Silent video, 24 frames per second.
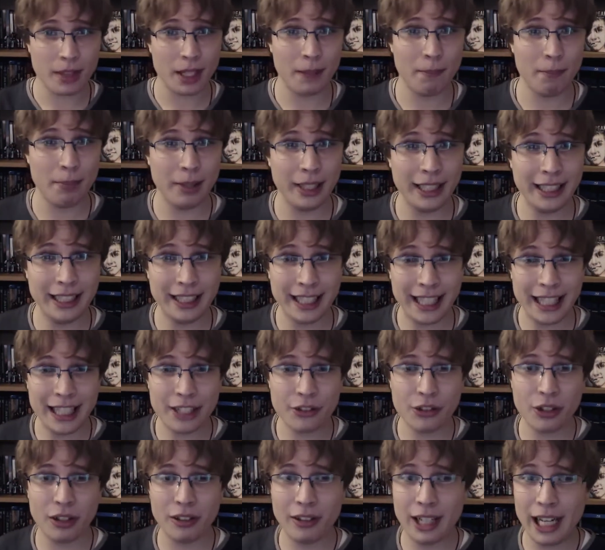But in
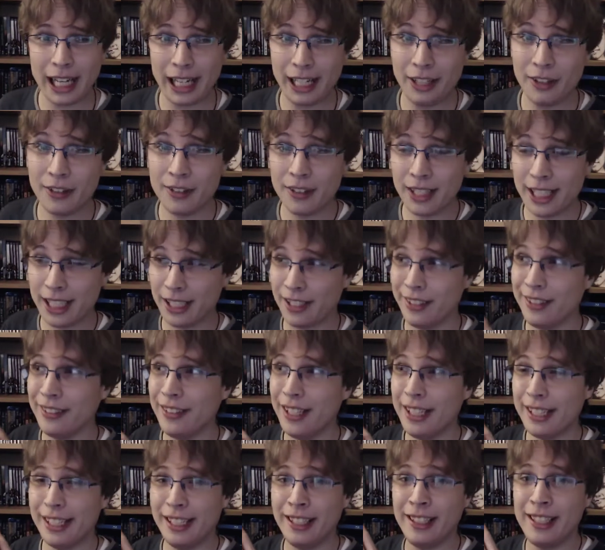actual likelihood, I kind of
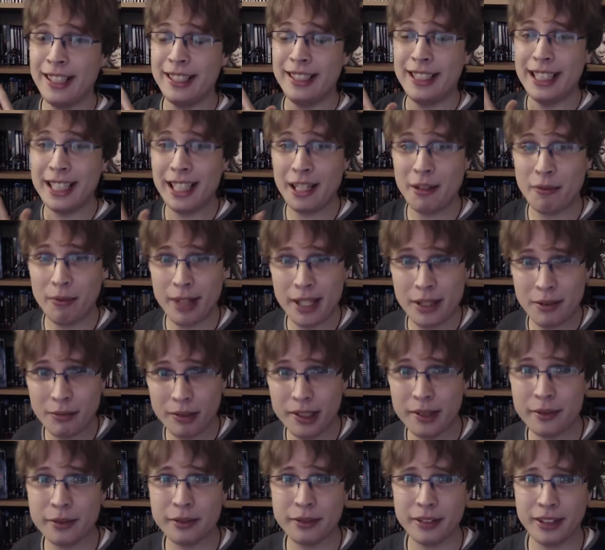liked the idea they went
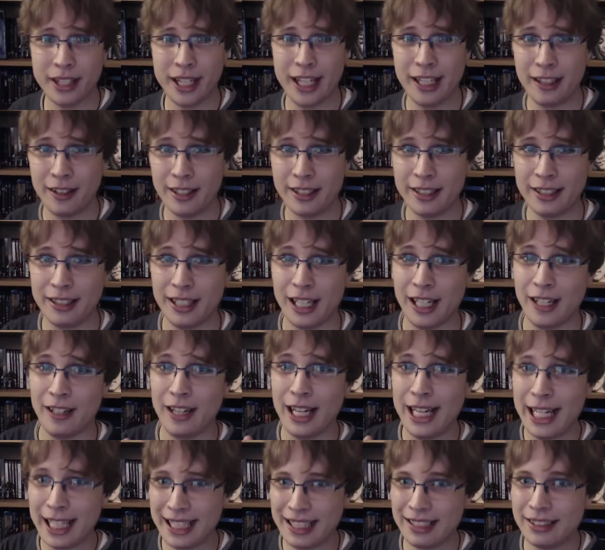with. Like, I
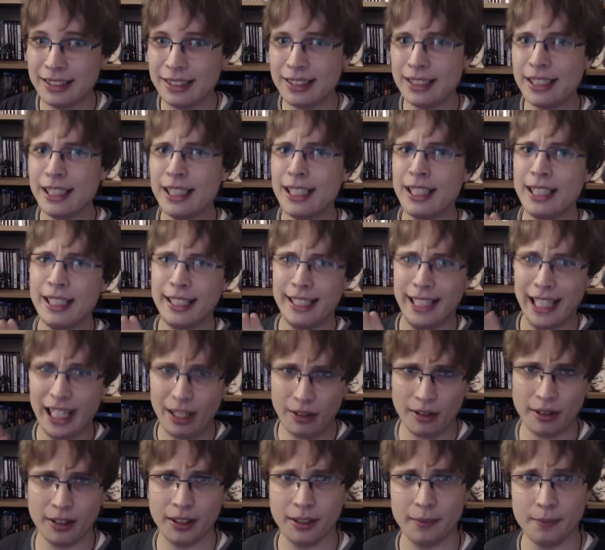liked the
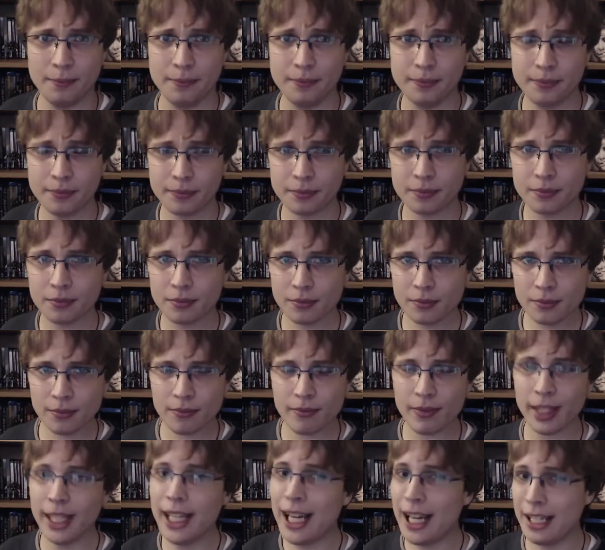outcome.
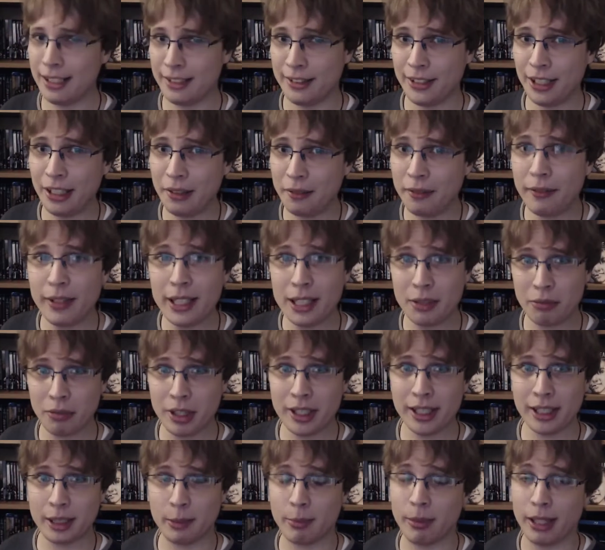Yeah, certain things
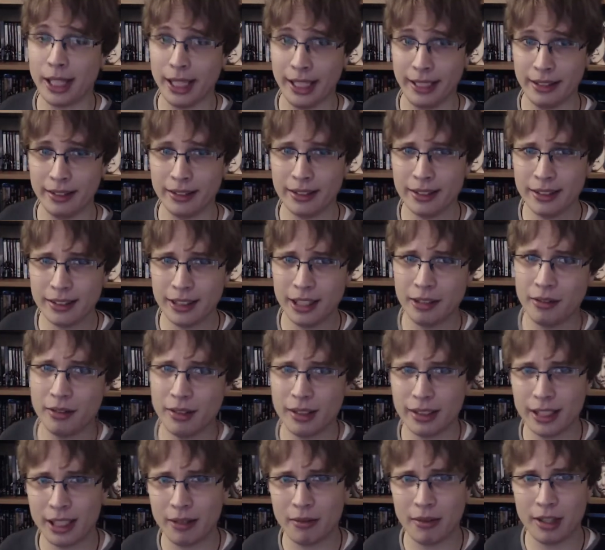weren't explained. There
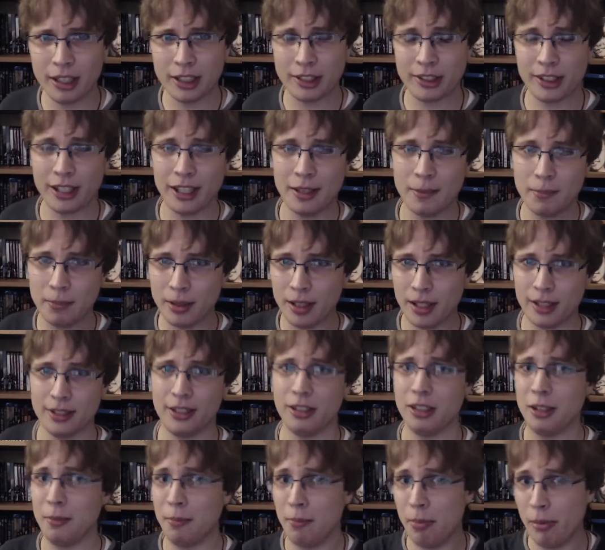were certain parts
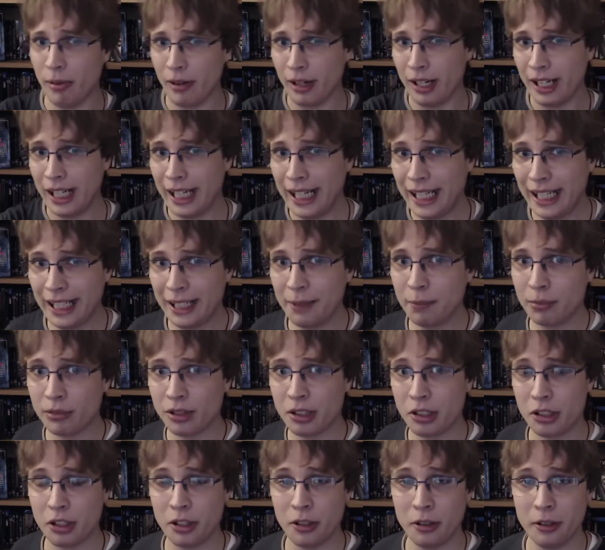that completely
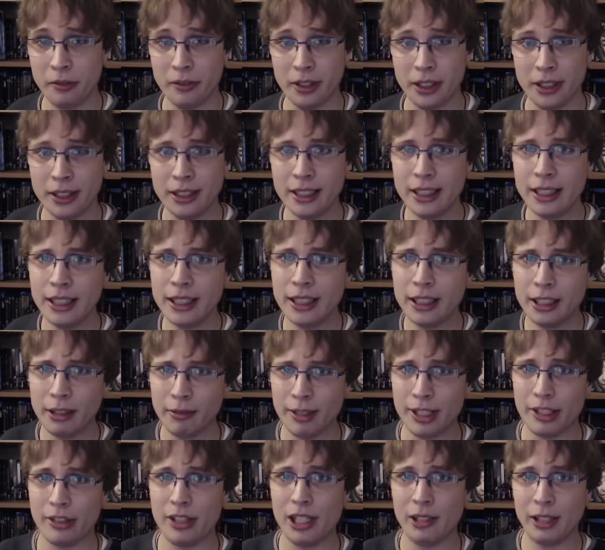brushed over,
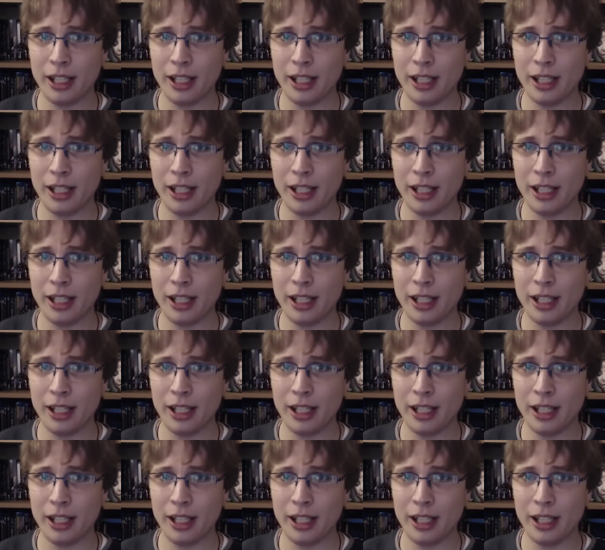which did